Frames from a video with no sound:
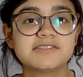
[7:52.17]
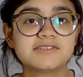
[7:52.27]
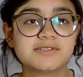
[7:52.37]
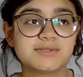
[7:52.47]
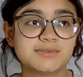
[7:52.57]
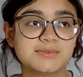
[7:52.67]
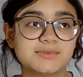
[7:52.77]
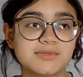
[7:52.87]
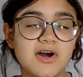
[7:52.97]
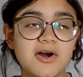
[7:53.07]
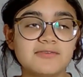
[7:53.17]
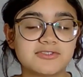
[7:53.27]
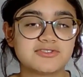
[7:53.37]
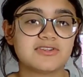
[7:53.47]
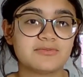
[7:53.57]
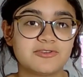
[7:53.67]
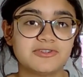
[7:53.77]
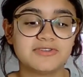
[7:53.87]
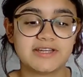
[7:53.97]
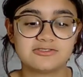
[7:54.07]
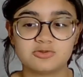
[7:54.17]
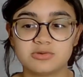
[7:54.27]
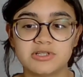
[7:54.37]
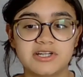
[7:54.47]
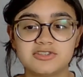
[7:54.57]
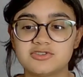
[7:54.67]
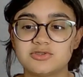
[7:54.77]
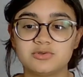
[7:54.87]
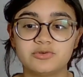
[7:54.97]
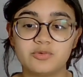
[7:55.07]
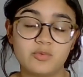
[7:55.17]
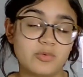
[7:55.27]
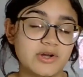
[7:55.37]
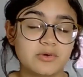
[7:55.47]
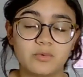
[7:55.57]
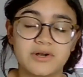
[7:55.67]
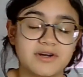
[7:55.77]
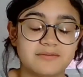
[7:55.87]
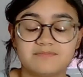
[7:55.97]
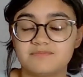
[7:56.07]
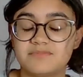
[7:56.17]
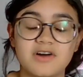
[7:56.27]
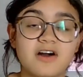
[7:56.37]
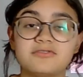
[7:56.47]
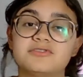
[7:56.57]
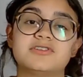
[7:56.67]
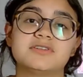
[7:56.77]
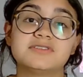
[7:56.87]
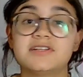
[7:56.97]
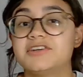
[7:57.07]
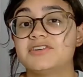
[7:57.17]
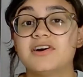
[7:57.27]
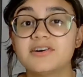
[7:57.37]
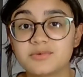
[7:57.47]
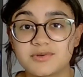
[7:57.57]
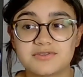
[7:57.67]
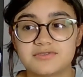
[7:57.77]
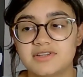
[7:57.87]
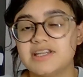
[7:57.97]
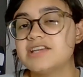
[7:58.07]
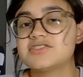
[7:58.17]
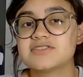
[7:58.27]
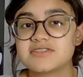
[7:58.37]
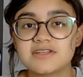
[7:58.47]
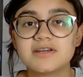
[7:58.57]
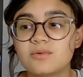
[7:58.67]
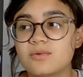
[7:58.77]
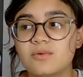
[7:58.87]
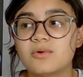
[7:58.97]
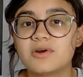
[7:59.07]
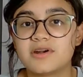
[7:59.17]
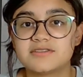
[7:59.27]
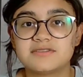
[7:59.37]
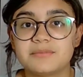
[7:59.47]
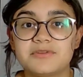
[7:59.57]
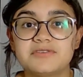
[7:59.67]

to offer something that's related to what you want to offer later on with an agency, or something